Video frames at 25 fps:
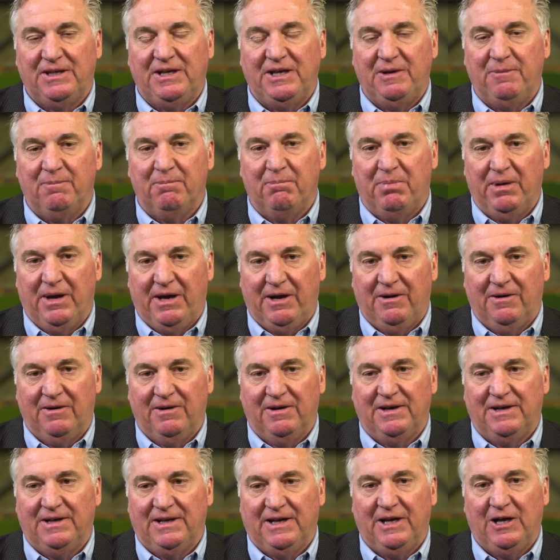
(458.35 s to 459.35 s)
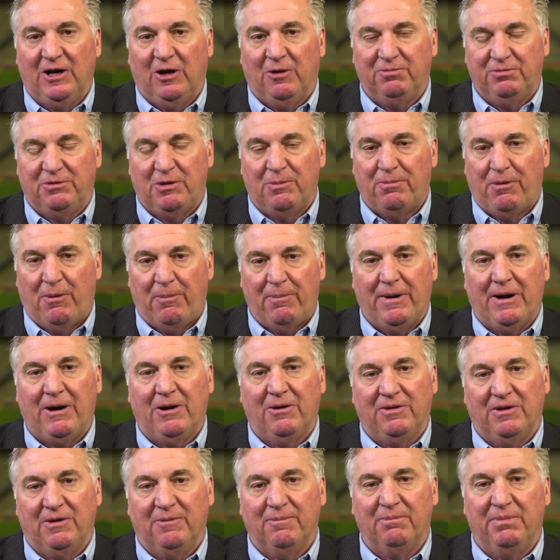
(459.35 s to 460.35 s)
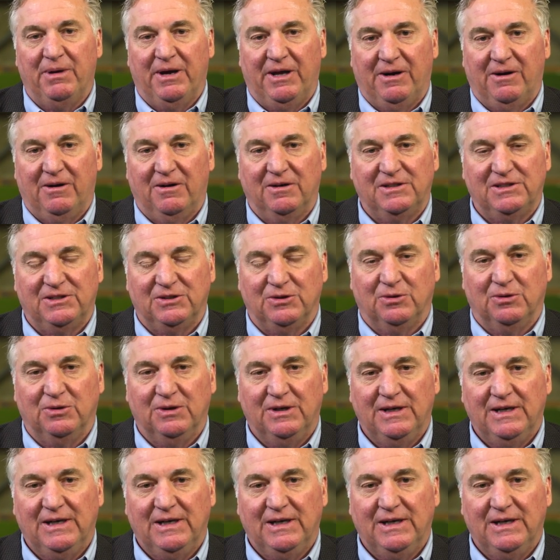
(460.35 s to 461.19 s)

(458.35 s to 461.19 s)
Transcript: team better and to help to prepare them better. So